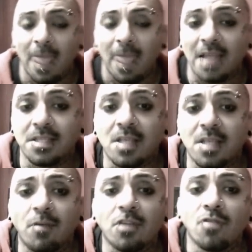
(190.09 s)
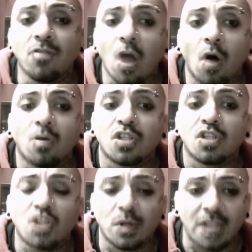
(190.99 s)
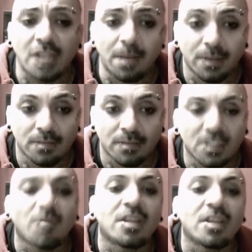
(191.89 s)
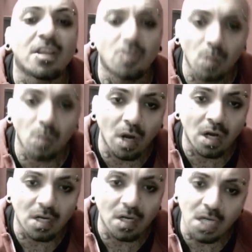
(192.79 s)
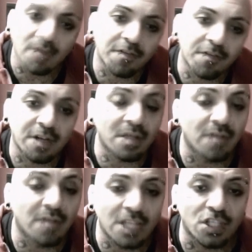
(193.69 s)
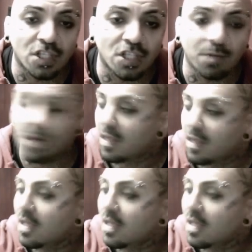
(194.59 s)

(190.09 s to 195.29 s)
And someone you know shows up. Someone that you are have a friendly relationship with.